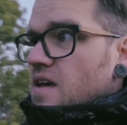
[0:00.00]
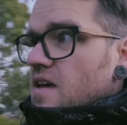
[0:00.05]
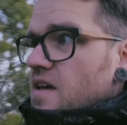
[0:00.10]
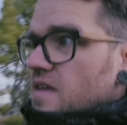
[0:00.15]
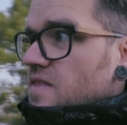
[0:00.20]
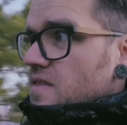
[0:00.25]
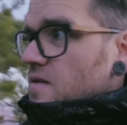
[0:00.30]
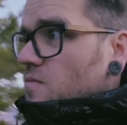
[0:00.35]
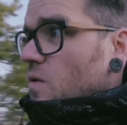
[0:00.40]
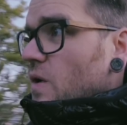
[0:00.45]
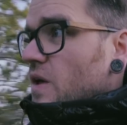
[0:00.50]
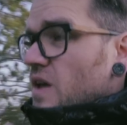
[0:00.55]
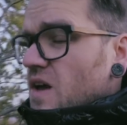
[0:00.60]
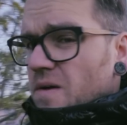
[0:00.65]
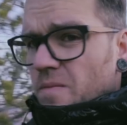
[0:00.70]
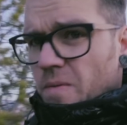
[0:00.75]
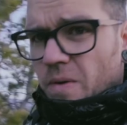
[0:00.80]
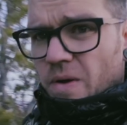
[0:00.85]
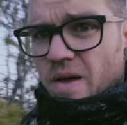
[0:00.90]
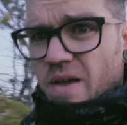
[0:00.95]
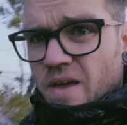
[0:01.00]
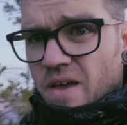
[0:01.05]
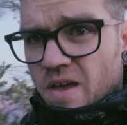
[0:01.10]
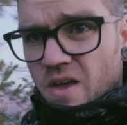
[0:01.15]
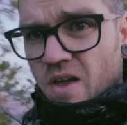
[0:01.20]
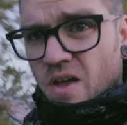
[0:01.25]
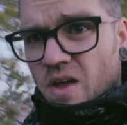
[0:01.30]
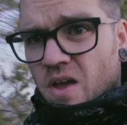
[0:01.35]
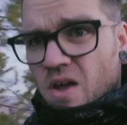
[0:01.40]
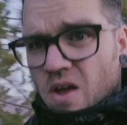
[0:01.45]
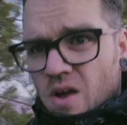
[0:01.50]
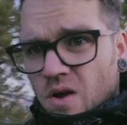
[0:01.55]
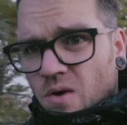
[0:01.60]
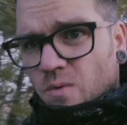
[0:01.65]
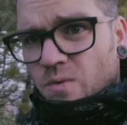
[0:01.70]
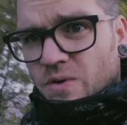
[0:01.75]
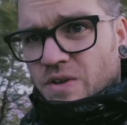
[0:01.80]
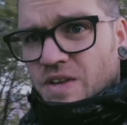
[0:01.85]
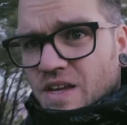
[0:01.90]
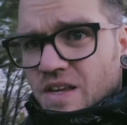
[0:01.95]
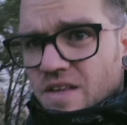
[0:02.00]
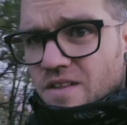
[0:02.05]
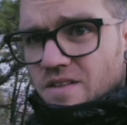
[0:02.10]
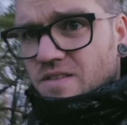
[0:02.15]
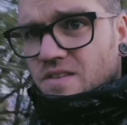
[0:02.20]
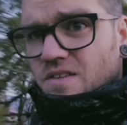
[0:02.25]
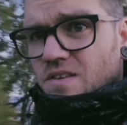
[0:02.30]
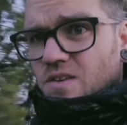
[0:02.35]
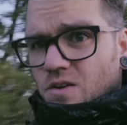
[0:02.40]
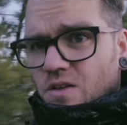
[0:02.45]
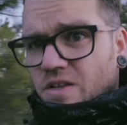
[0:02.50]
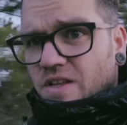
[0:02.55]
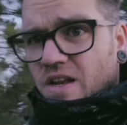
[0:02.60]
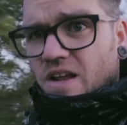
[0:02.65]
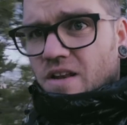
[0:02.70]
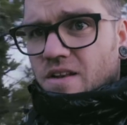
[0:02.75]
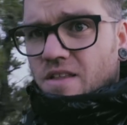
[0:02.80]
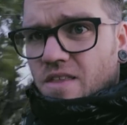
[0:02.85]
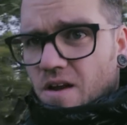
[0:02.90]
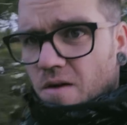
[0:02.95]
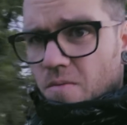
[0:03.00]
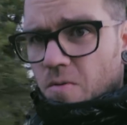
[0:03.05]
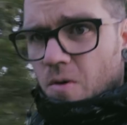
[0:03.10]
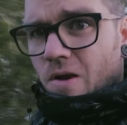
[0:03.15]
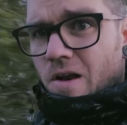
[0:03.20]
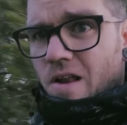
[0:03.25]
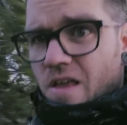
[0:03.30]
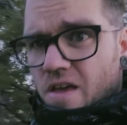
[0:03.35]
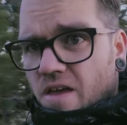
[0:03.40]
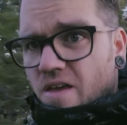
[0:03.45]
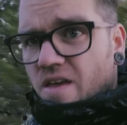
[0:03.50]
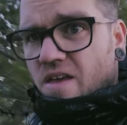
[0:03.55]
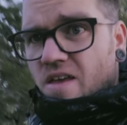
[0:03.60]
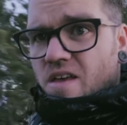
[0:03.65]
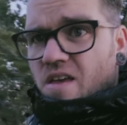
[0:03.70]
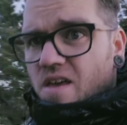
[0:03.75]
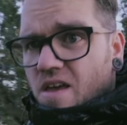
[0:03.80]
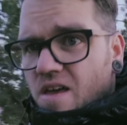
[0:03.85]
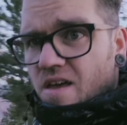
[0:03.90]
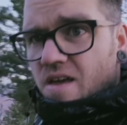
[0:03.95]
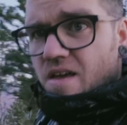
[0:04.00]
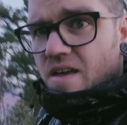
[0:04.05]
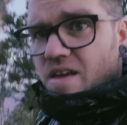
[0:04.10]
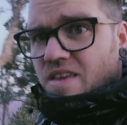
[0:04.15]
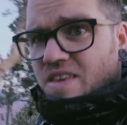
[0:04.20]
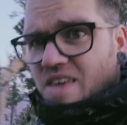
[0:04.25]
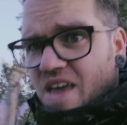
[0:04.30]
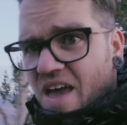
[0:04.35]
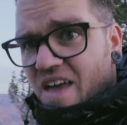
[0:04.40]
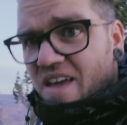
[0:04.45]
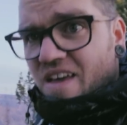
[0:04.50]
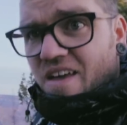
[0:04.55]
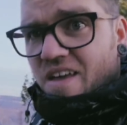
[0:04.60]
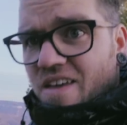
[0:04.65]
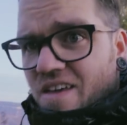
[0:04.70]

and then wake up ridiculously early to head to the airport. Yay.